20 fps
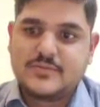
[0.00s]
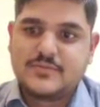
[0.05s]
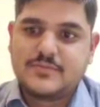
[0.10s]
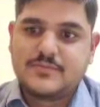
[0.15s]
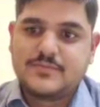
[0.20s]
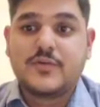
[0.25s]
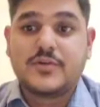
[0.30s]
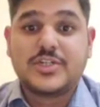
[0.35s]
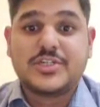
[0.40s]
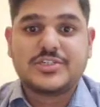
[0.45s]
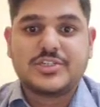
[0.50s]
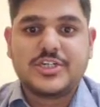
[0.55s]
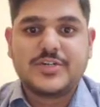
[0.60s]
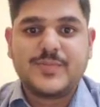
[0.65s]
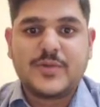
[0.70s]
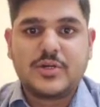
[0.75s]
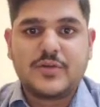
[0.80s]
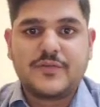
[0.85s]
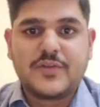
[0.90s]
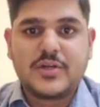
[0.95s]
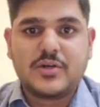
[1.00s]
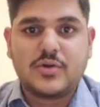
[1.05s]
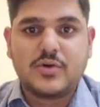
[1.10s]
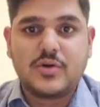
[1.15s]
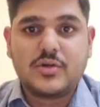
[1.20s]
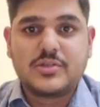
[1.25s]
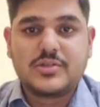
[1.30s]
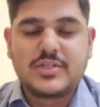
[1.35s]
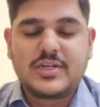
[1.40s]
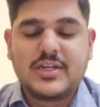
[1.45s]
For the treatment of the
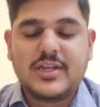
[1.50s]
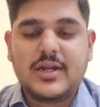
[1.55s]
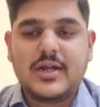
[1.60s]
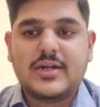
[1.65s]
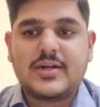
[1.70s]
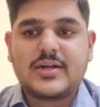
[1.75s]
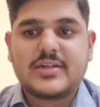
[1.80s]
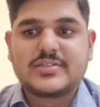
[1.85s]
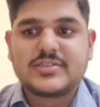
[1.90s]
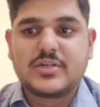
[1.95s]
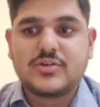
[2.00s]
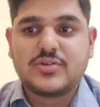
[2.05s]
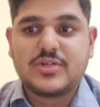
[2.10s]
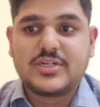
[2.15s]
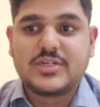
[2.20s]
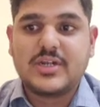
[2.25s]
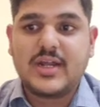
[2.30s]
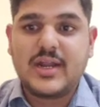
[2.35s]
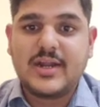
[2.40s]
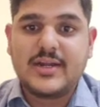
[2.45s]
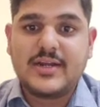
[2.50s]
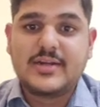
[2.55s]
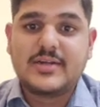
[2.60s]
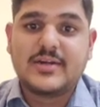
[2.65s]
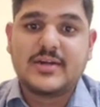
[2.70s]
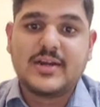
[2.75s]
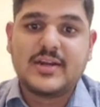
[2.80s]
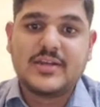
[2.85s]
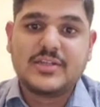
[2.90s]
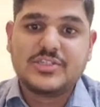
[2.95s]
dog, 3 ultrasound guided
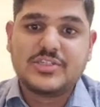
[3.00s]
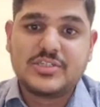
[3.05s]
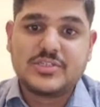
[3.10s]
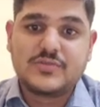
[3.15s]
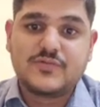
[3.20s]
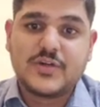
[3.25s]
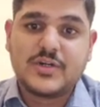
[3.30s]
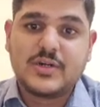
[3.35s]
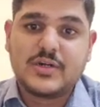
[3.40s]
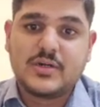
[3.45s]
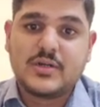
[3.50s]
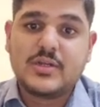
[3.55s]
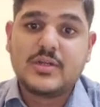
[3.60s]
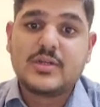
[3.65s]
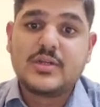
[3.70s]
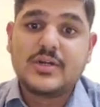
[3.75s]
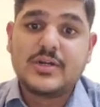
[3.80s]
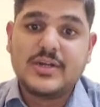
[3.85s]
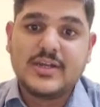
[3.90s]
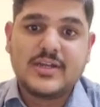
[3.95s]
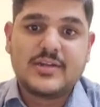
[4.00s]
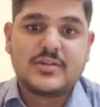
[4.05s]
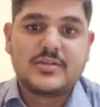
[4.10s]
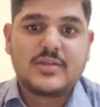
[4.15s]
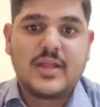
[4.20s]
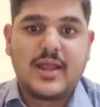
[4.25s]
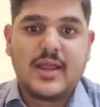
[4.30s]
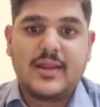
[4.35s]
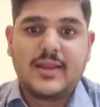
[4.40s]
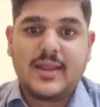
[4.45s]
drainages were
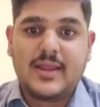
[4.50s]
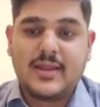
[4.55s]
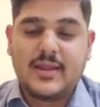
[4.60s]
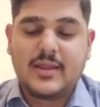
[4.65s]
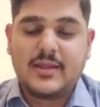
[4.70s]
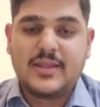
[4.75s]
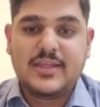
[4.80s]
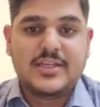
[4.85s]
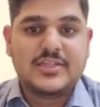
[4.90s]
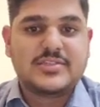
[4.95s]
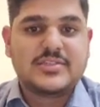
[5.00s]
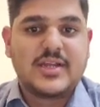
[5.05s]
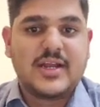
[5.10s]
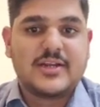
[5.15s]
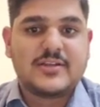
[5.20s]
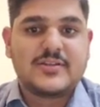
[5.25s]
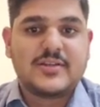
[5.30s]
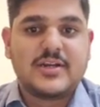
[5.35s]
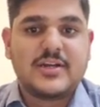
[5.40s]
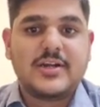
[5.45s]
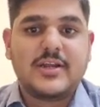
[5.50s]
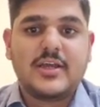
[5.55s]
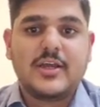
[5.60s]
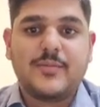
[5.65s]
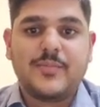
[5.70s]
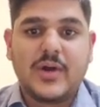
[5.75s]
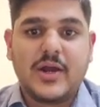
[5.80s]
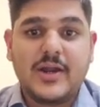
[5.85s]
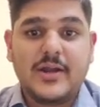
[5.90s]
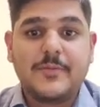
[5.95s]
done, each at 3 days
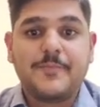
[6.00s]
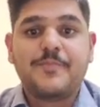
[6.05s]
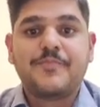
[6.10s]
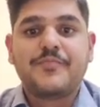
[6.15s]
apart.